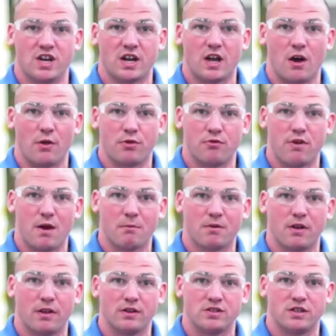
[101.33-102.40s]
check out
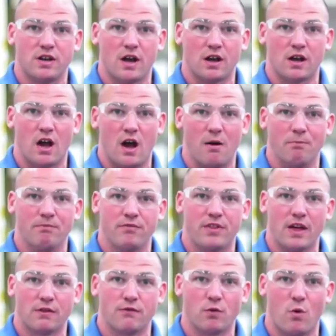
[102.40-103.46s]
3mcollision.com.
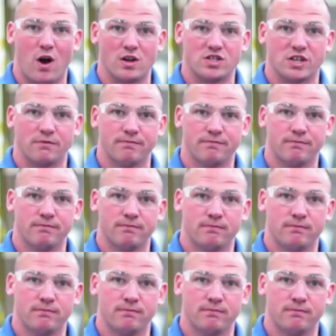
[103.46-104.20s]
Thanks for watching.